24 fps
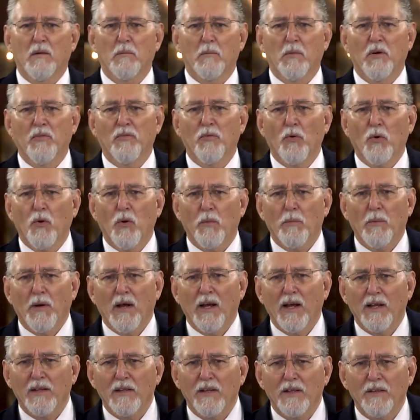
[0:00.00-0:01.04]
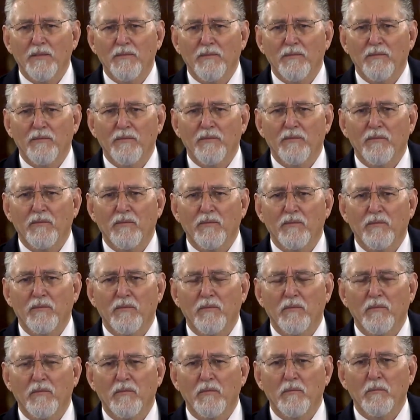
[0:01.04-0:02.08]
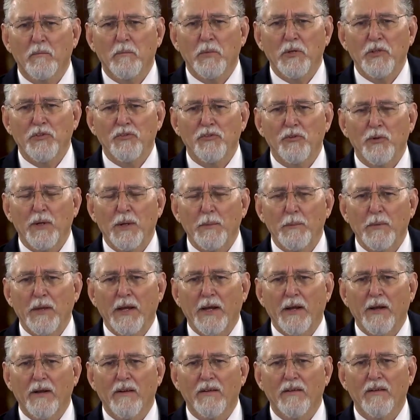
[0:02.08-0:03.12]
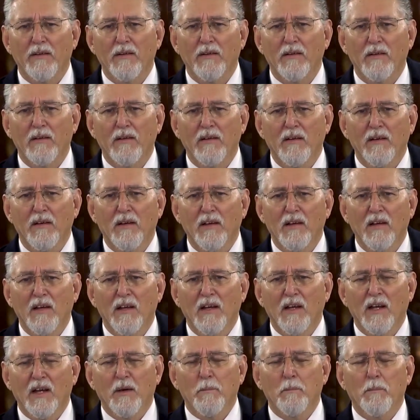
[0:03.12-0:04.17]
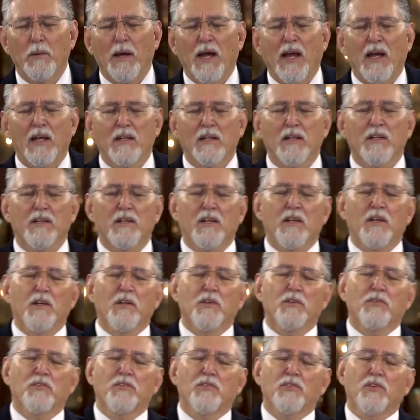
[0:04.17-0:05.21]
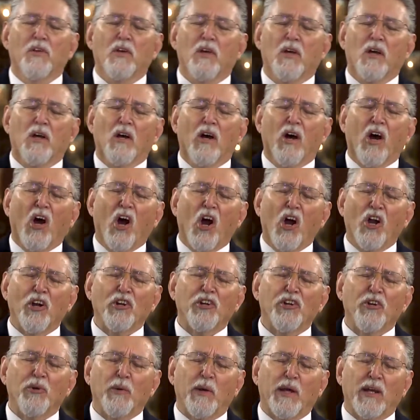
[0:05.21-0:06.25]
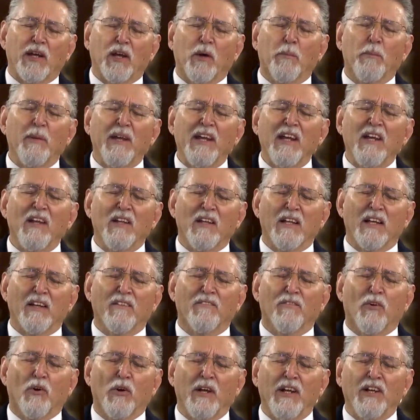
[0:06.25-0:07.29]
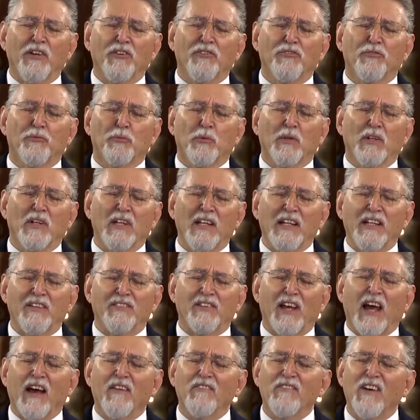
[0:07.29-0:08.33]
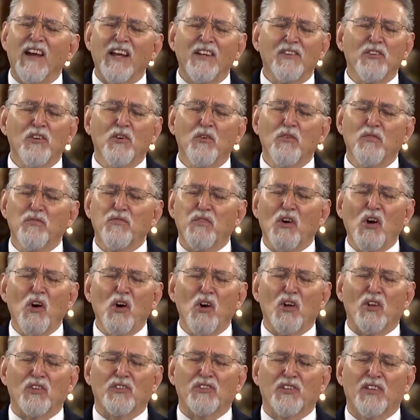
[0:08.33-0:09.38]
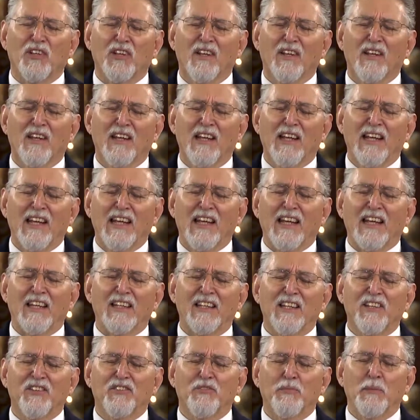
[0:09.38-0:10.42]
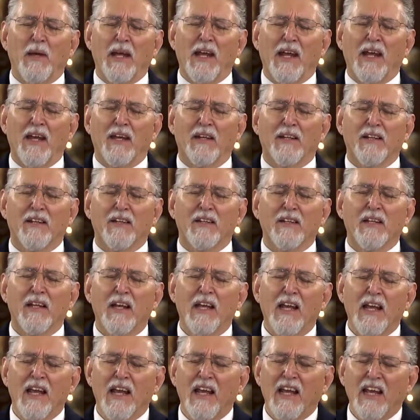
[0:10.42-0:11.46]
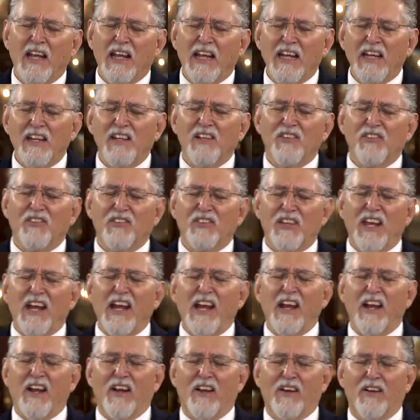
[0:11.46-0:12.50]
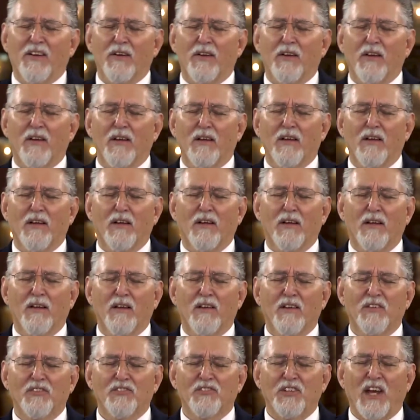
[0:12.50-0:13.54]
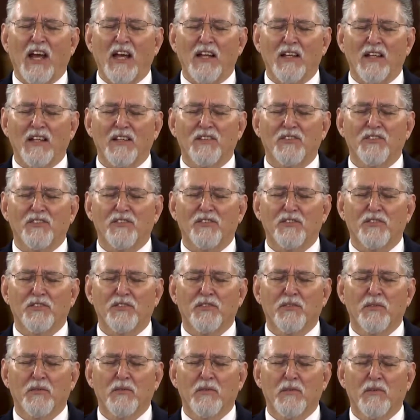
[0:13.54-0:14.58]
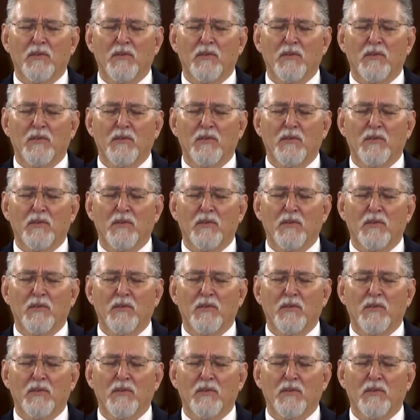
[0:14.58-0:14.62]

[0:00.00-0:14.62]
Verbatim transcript: before Pilate. Picture him there. And Pilate is arguing, appealing for his release. I find no fault in this man. And he is there, silence